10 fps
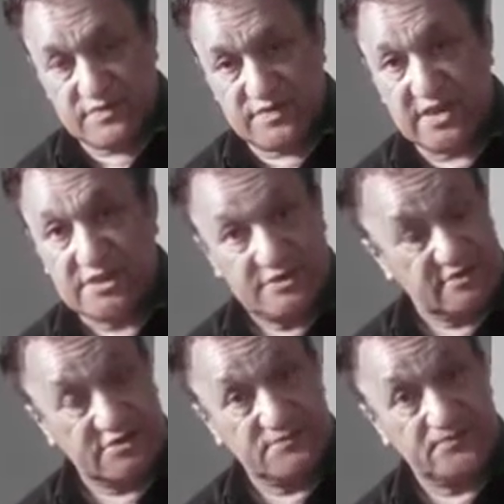
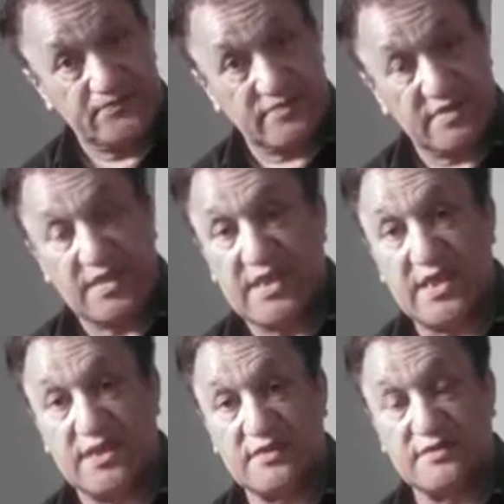Netherlands
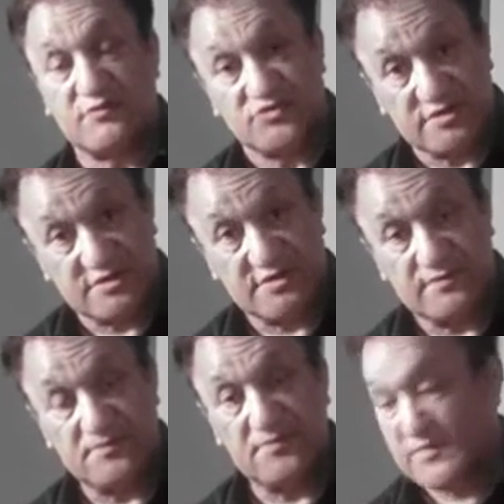and Switzerland,
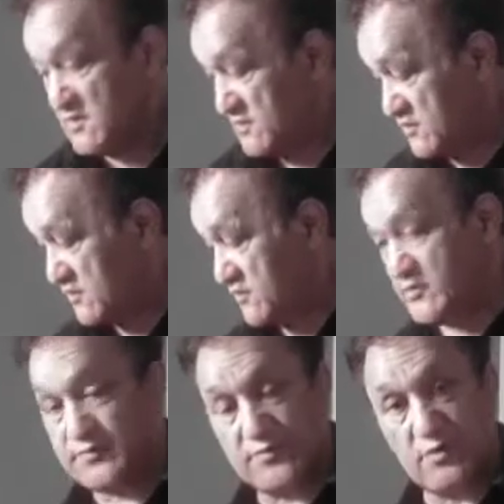all
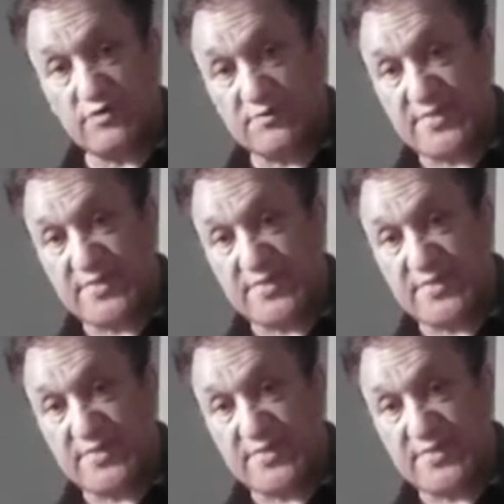your